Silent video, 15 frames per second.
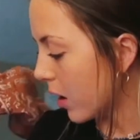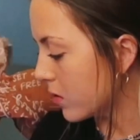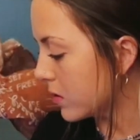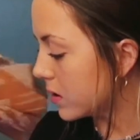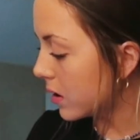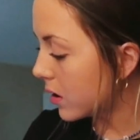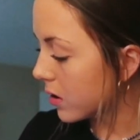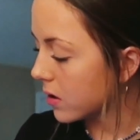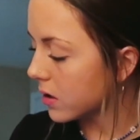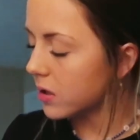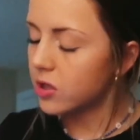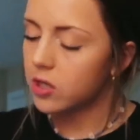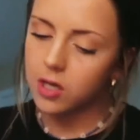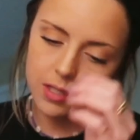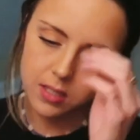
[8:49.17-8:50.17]
I was literally
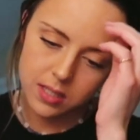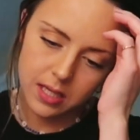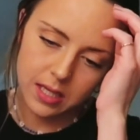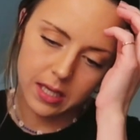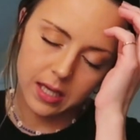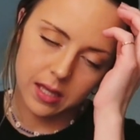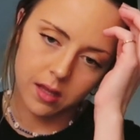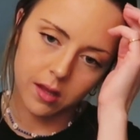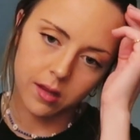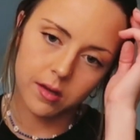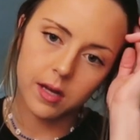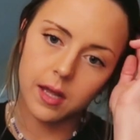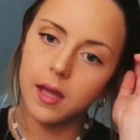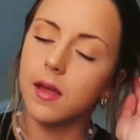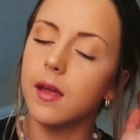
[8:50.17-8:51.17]
just thinking the other
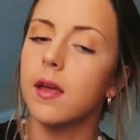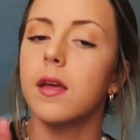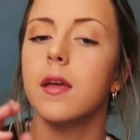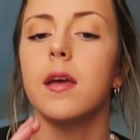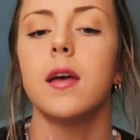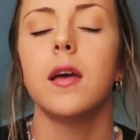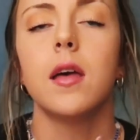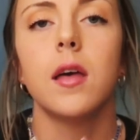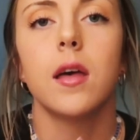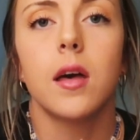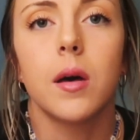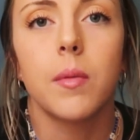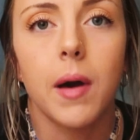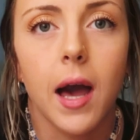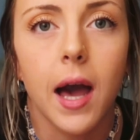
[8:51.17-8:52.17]
day
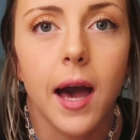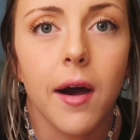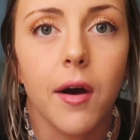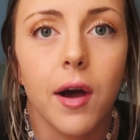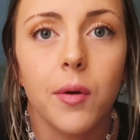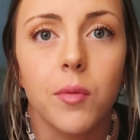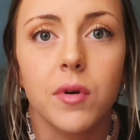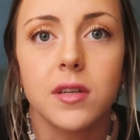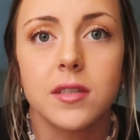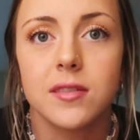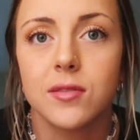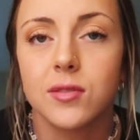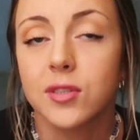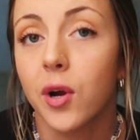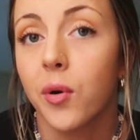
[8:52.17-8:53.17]
about how I wanted
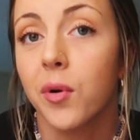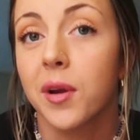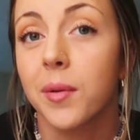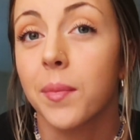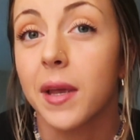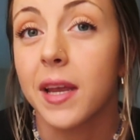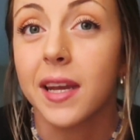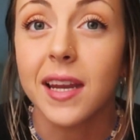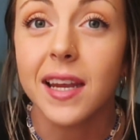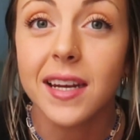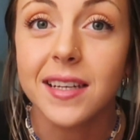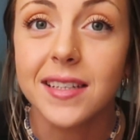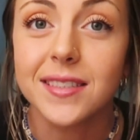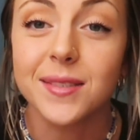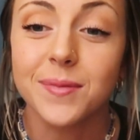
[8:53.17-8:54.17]
to start wearing
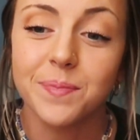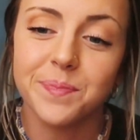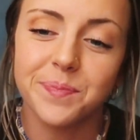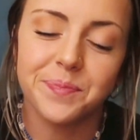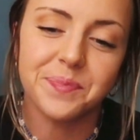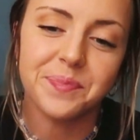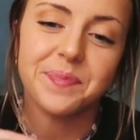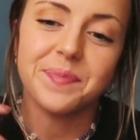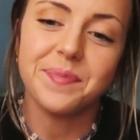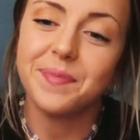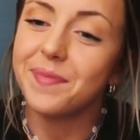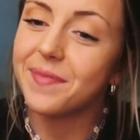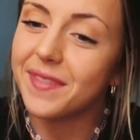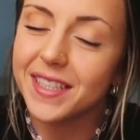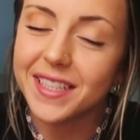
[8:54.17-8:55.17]
bandanas.
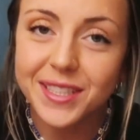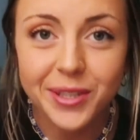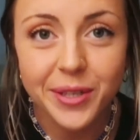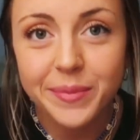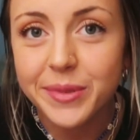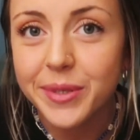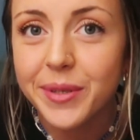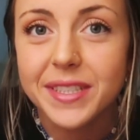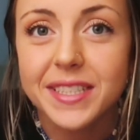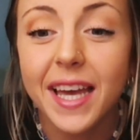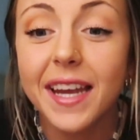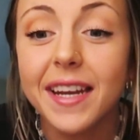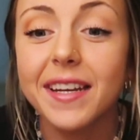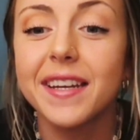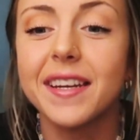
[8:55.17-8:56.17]
So I'm so
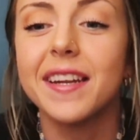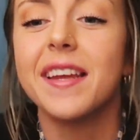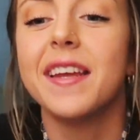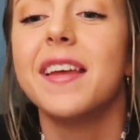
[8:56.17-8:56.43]
excited.